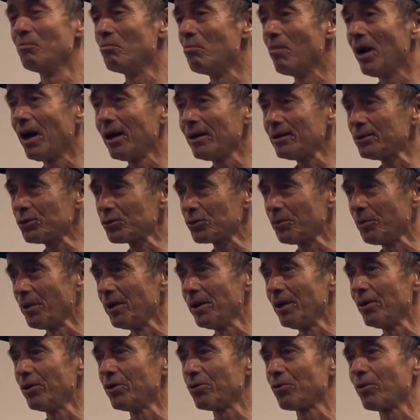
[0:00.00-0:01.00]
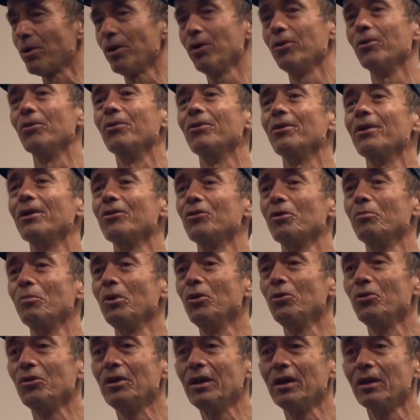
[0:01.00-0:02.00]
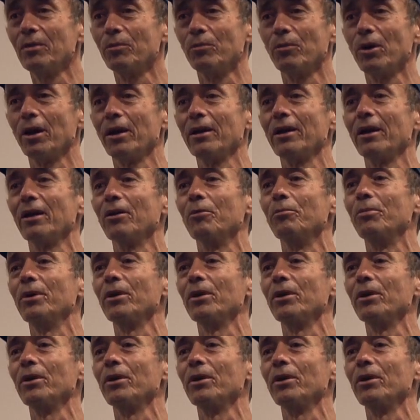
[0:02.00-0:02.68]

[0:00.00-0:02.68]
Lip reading: Miles from the nearest road, there's a museum right now